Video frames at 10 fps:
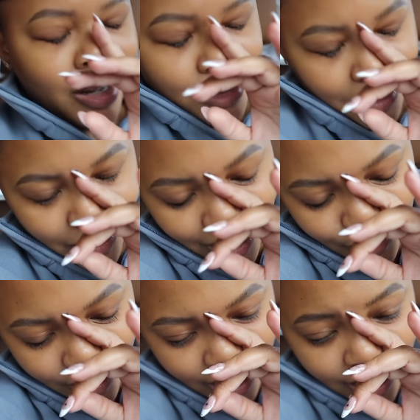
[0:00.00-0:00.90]
I'm not talking about
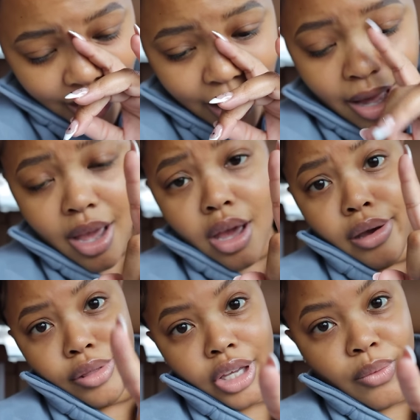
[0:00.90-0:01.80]
giveaway.
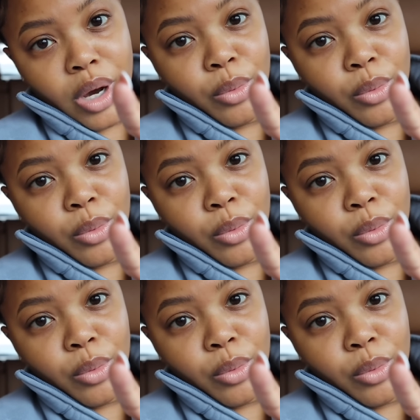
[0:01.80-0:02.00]
The giveaway